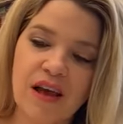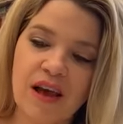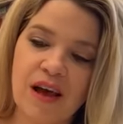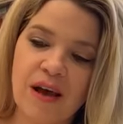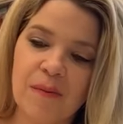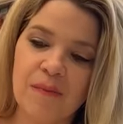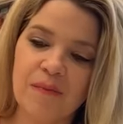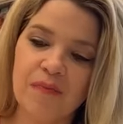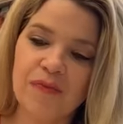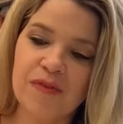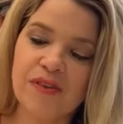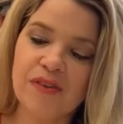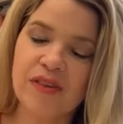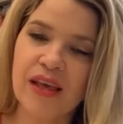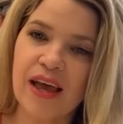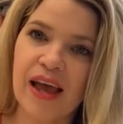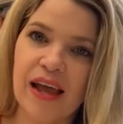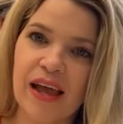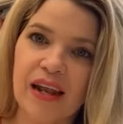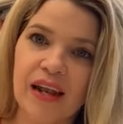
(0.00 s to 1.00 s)
um,
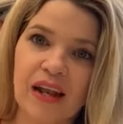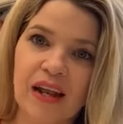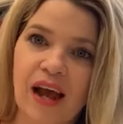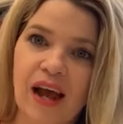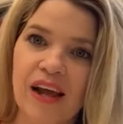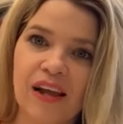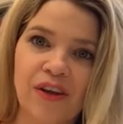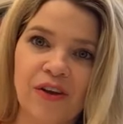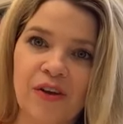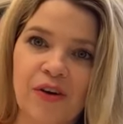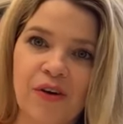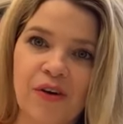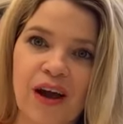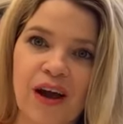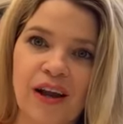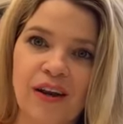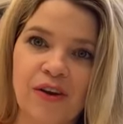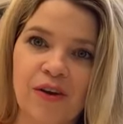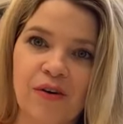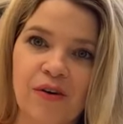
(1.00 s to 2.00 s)
said, you know,
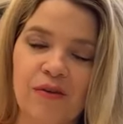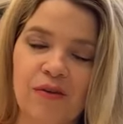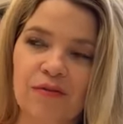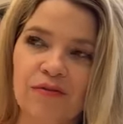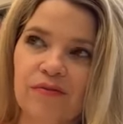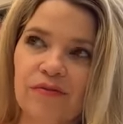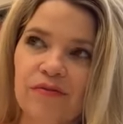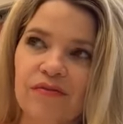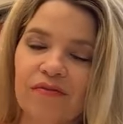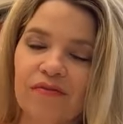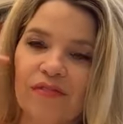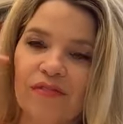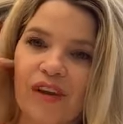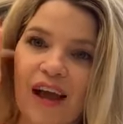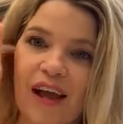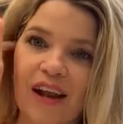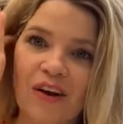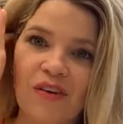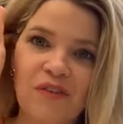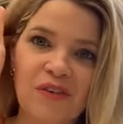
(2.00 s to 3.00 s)
I don't,
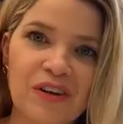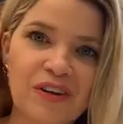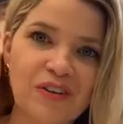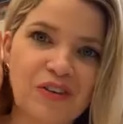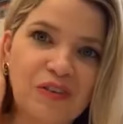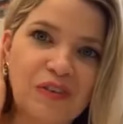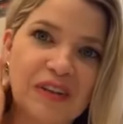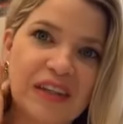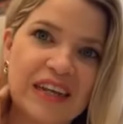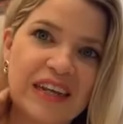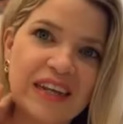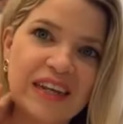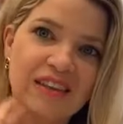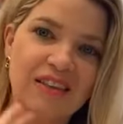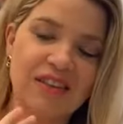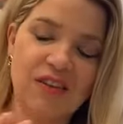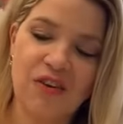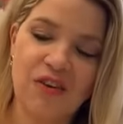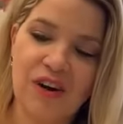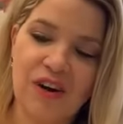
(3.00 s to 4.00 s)
I want to do this,
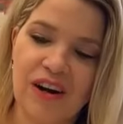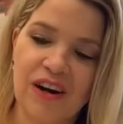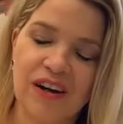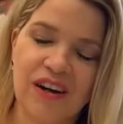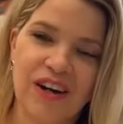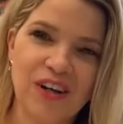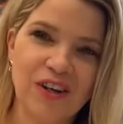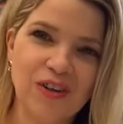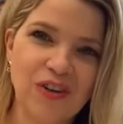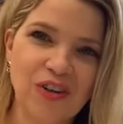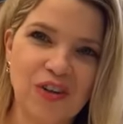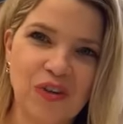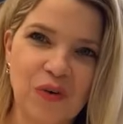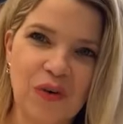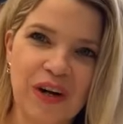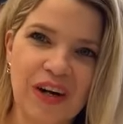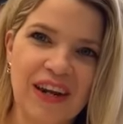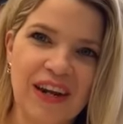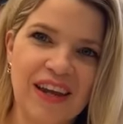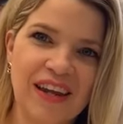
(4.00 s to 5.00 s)
or are you
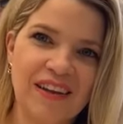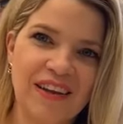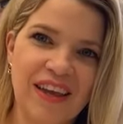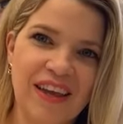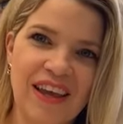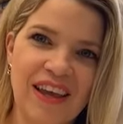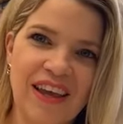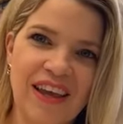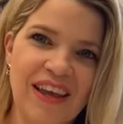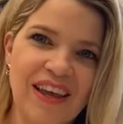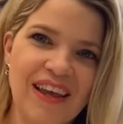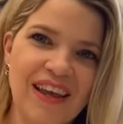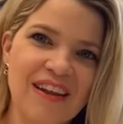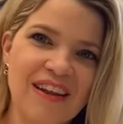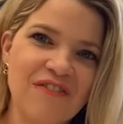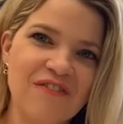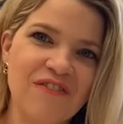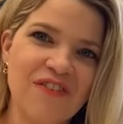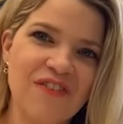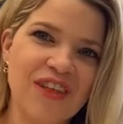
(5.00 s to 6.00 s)
sure? He he he
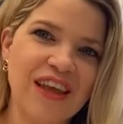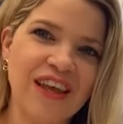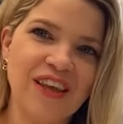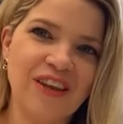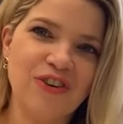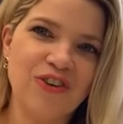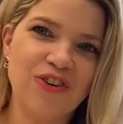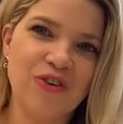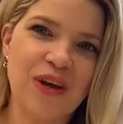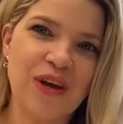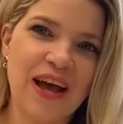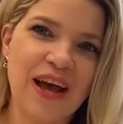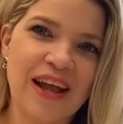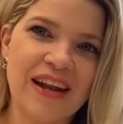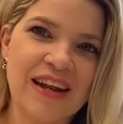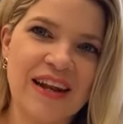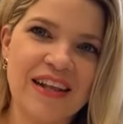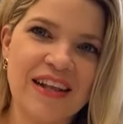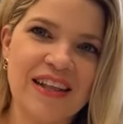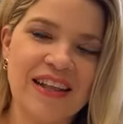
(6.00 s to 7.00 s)
didn't feel like Yeshua had
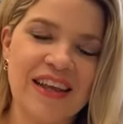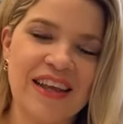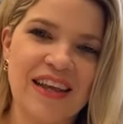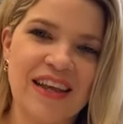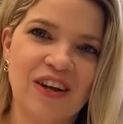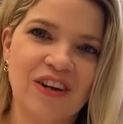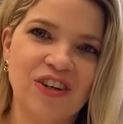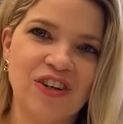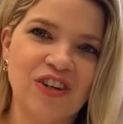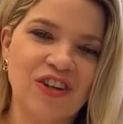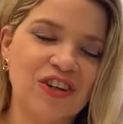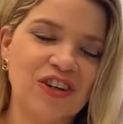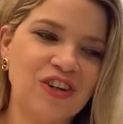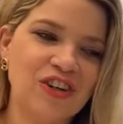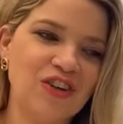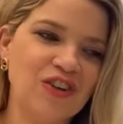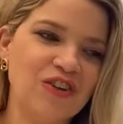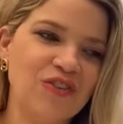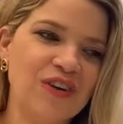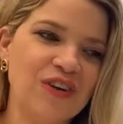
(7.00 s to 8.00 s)
anything, or
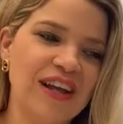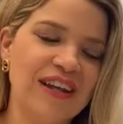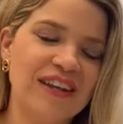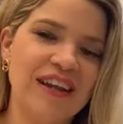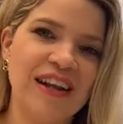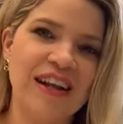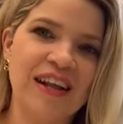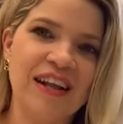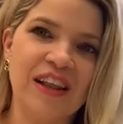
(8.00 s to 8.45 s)
Yeshua had done